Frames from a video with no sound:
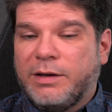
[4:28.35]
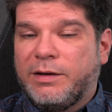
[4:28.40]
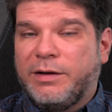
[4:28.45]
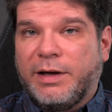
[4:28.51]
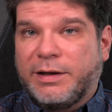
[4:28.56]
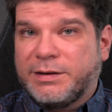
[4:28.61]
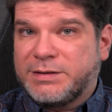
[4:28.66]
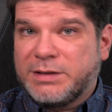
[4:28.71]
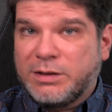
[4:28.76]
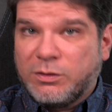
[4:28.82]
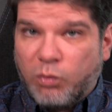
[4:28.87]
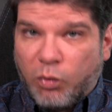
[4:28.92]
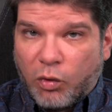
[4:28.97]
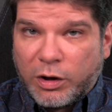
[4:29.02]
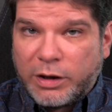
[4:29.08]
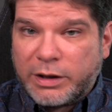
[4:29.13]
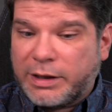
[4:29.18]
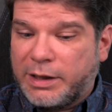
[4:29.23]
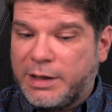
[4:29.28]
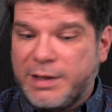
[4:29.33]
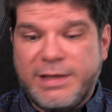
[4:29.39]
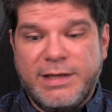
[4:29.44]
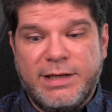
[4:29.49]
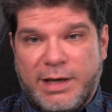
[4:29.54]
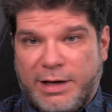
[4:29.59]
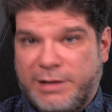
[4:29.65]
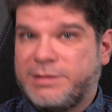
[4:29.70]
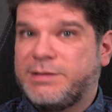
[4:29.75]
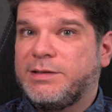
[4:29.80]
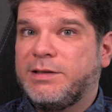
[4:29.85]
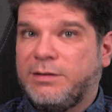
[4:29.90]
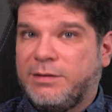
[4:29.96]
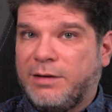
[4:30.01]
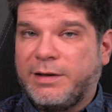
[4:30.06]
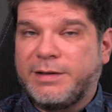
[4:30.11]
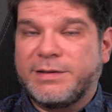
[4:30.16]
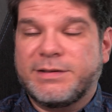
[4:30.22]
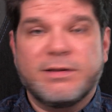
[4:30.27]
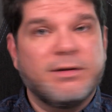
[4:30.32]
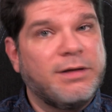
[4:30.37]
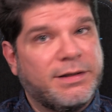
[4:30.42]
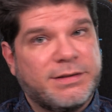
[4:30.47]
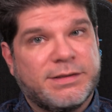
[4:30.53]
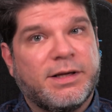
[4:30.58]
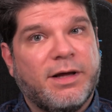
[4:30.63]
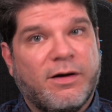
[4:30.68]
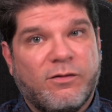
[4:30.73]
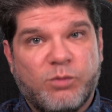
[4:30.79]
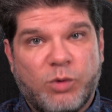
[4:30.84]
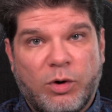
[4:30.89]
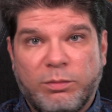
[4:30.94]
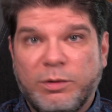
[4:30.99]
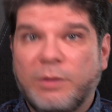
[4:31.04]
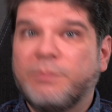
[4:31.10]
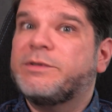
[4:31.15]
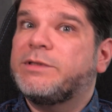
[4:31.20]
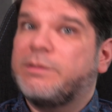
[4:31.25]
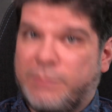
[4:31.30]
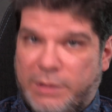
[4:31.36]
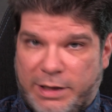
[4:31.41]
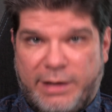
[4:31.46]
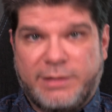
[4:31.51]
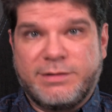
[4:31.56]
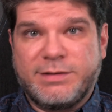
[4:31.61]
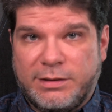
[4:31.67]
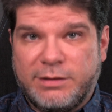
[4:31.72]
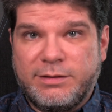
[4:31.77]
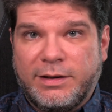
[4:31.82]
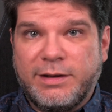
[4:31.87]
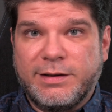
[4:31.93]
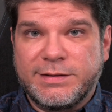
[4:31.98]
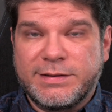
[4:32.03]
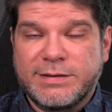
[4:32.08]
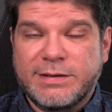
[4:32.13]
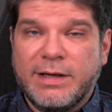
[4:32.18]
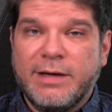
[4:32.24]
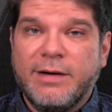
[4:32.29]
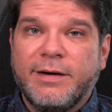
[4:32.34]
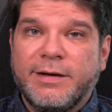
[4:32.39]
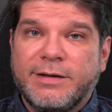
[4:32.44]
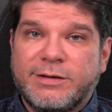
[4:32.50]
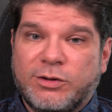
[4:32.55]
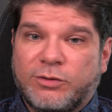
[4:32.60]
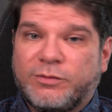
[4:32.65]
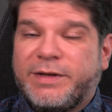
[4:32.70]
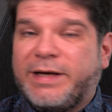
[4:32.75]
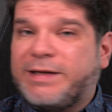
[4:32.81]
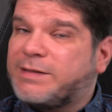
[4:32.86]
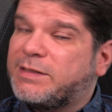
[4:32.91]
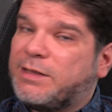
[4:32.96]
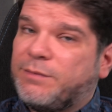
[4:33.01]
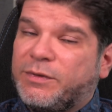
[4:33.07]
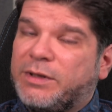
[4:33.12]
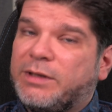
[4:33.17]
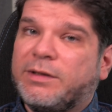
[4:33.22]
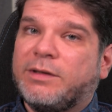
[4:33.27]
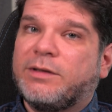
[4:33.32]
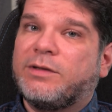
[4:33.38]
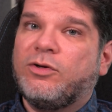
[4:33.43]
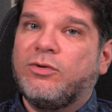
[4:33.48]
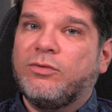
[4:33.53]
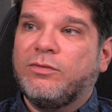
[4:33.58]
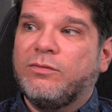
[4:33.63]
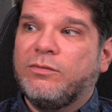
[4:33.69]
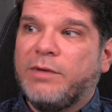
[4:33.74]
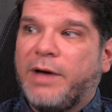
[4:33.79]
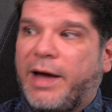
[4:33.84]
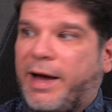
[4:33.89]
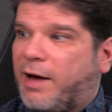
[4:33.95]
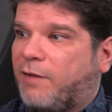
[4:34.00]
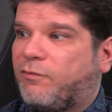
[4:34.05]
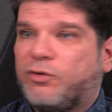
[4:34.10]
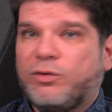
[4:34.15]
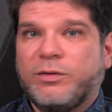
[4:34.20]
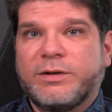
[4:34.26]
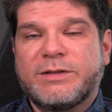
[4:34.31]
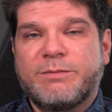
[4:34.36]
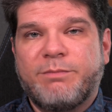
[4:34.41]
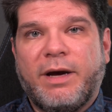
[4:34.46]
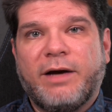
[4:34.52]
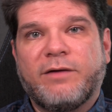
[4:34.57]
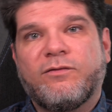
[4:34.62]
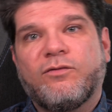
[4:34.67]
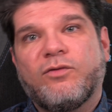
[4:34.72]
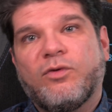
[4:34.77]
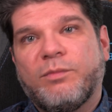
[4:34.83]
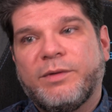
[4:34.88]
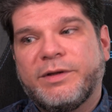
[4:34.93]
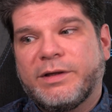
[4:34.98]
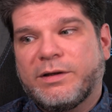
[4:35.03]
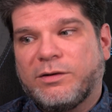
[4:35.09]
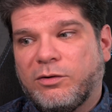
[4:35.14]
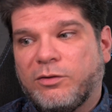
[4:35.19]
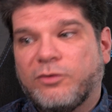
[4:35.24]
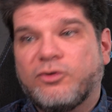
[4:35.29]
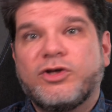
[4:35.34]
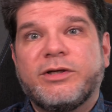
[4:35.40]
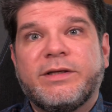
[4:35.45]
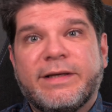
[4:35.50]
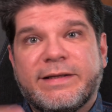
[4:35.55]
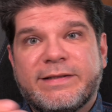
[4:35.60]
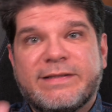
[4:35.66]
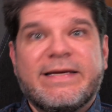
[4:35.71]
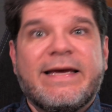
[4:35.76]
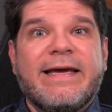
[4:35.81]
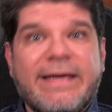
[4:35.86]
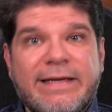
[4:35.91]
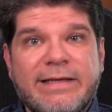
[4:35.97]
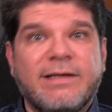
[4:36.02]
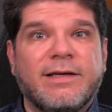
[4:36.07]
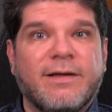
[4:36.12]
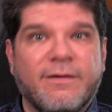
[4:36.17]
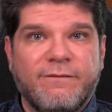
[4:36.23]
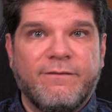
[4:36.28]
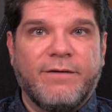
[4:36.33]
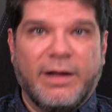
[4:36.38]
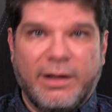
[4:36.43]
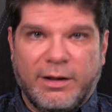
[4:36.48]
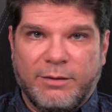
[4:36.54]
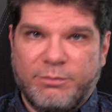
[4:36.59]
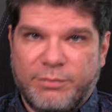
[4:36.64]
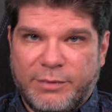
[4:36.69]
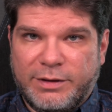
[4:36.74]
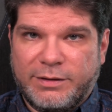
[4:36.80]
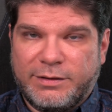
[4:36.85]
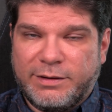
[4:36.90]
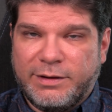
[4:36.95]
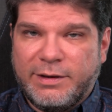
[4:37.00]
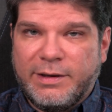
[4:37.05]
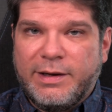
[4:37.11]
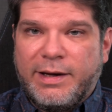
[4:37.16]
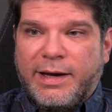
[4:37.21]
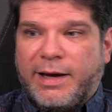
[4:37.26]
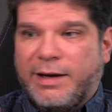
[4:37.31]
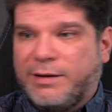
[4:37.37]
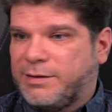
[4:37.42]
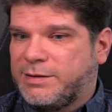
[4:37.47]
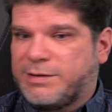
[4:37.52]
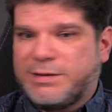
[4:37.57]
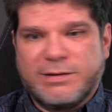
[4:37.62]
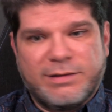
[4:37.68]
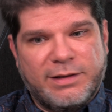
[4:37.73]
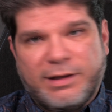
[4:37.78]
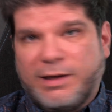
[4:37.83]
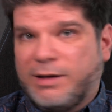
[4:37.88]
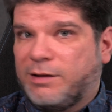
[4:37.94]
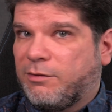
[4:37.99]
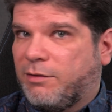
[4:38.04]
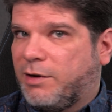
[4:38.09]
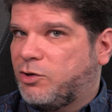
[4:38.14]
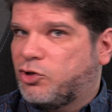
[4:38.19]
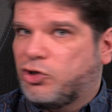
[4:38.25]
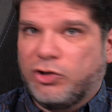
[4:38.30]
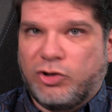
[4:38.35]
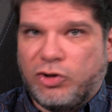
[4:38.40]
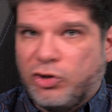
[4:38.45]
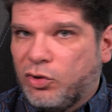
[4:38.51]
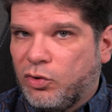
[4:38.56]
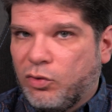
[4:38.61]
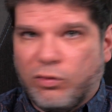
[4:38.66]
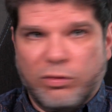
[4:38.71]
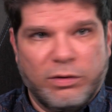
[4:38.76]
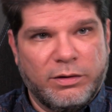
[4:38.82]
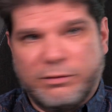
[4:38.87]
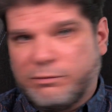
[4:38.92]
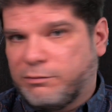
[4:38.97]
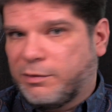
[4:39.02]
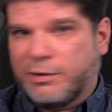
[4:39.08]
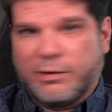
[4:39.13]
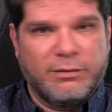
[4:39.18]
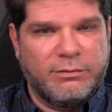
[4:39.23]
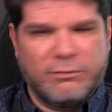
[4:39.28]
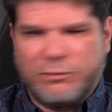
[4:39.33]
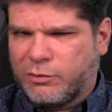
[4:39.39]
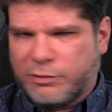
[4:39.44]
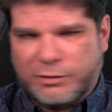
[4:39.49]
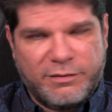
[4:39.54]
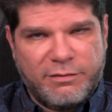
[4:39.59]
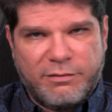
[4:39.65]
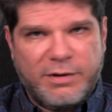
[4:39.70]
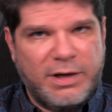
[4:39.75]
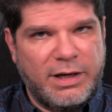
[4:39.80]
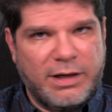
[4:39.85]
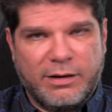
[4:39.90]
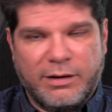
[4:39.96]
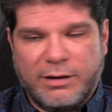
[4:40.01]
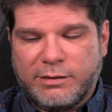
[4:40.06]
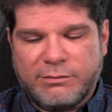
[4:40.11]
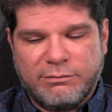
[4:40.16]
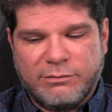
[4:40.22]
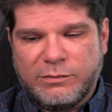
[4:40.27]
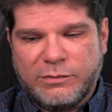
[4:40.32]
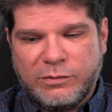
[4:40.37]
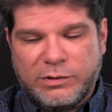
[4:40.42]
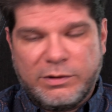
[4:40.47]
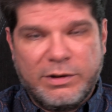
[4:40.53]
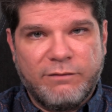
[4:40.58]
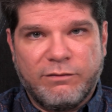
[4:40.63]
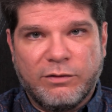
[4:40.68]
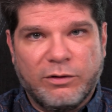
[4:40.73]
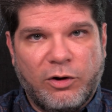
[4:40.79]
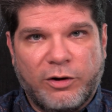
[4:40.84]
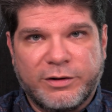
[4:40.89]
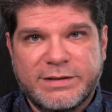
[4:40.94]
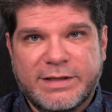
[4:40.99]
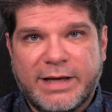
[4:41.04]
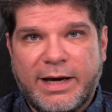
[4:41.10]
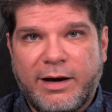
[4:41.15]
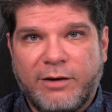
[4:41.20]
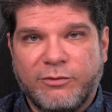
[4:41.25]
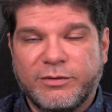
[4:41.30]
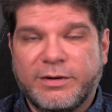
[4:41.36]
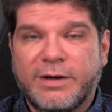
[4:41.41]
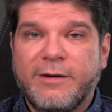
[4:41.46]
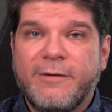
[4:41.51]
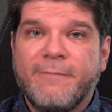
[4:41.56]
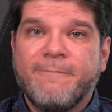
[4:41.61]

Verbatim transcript: Does it work? Yes, it does. Does it have problems? Yes, it does. So that's something that you have to expect from a technology that's in development. And this is like iteration two and we're going or three. I even lost count.